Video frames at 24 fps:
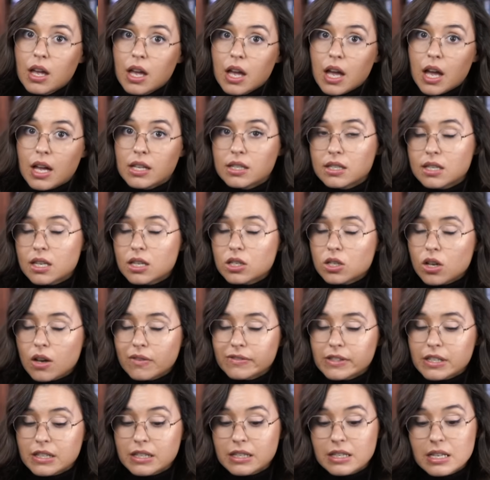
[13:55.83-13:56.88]
and sent off
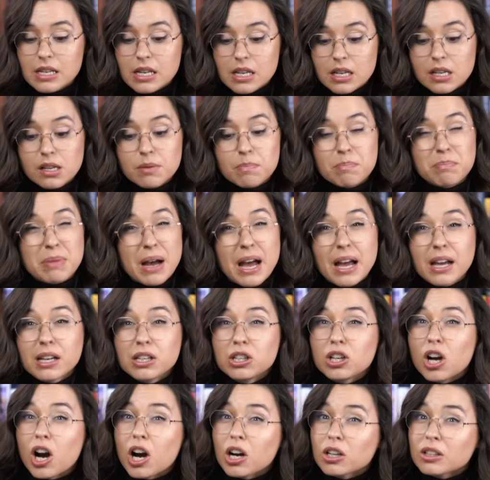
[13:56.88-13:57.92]
to sea by
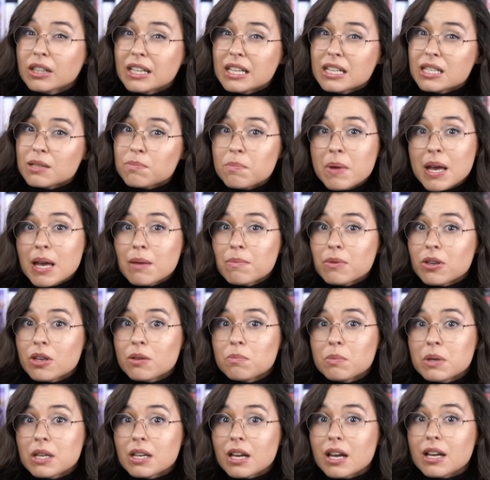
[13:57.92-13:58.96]
Garland, maybe,
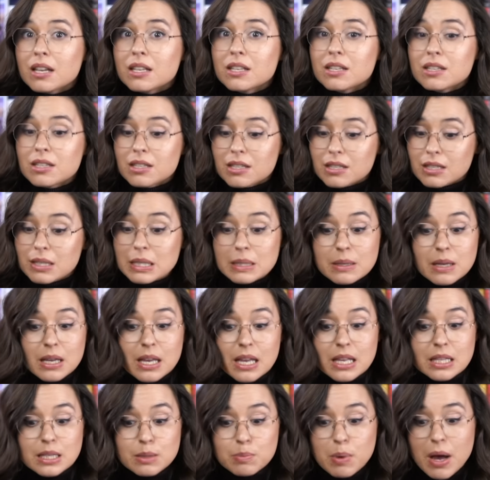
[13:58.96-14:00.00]
because
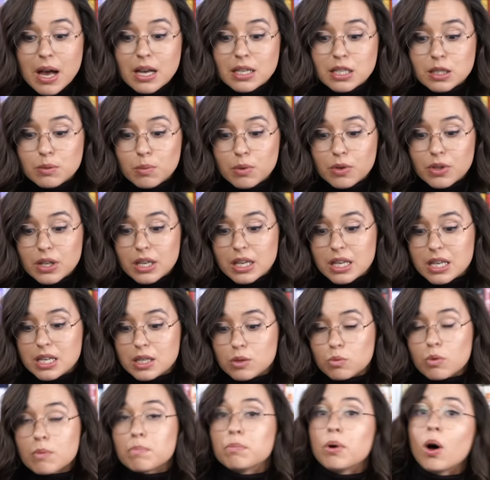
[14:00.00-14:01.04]
it's possible that
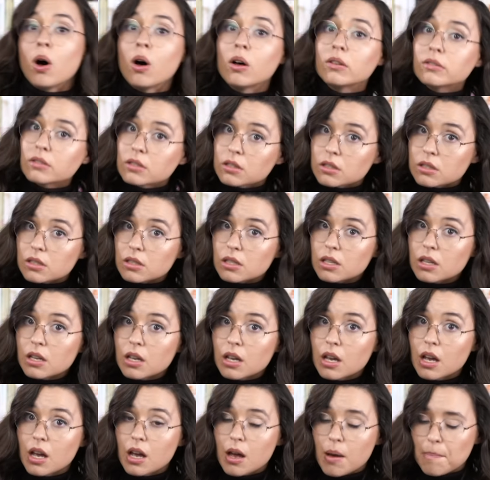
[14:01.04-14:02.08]
he's repulsed
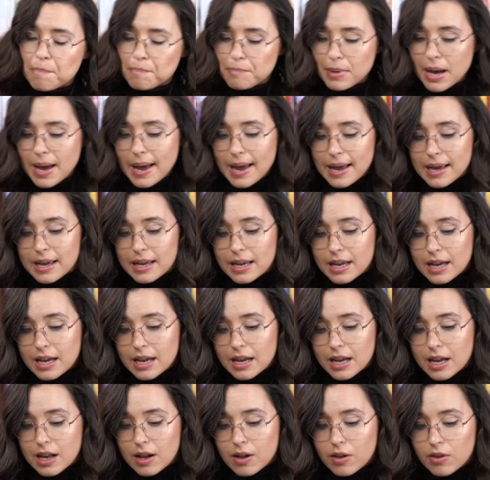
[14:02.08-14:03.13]

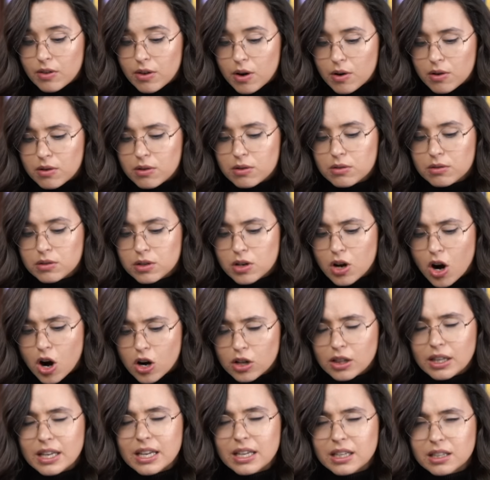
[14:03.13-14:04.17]
by
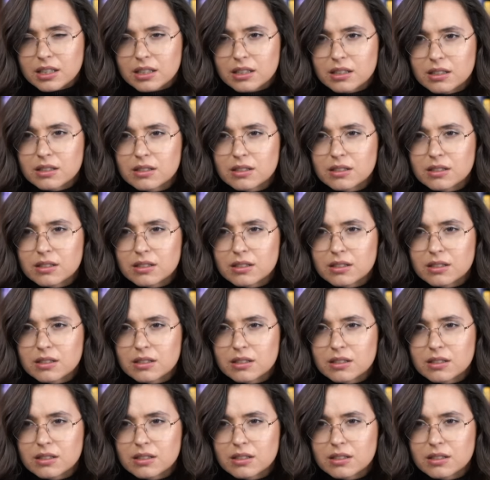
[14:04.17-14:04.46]
Garling.